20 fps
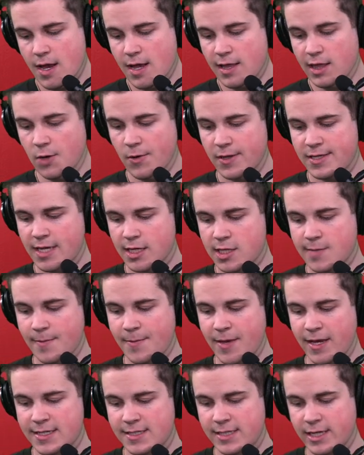Lewis says,
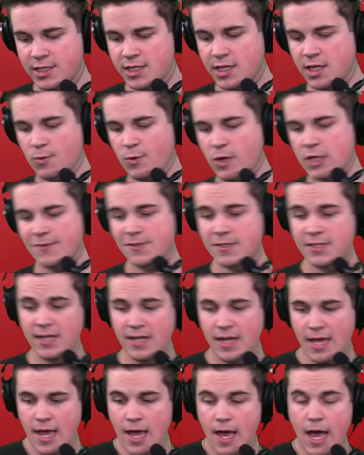maybe extension in the works for Sneed?
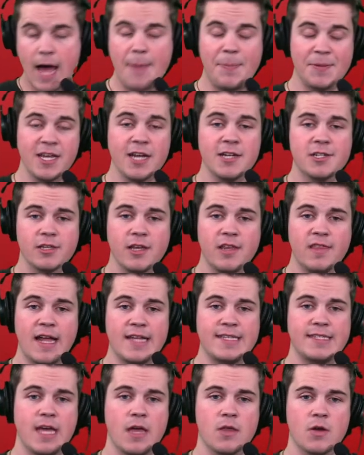Potentially.
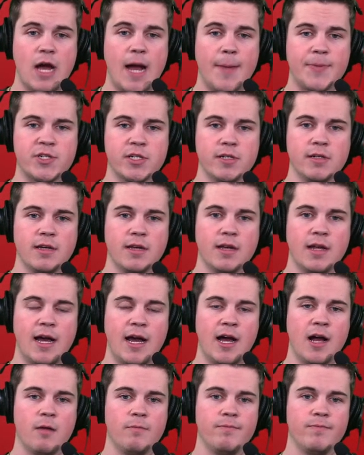That's the other option.
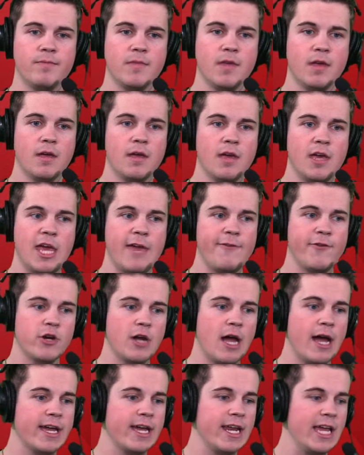If you're
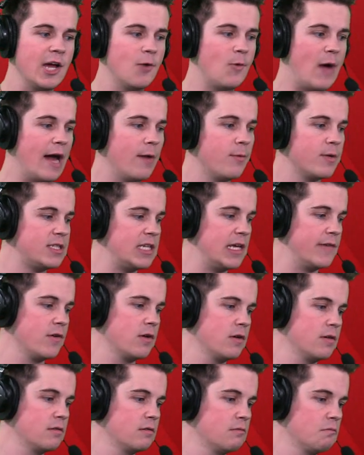not getting a wide receiver,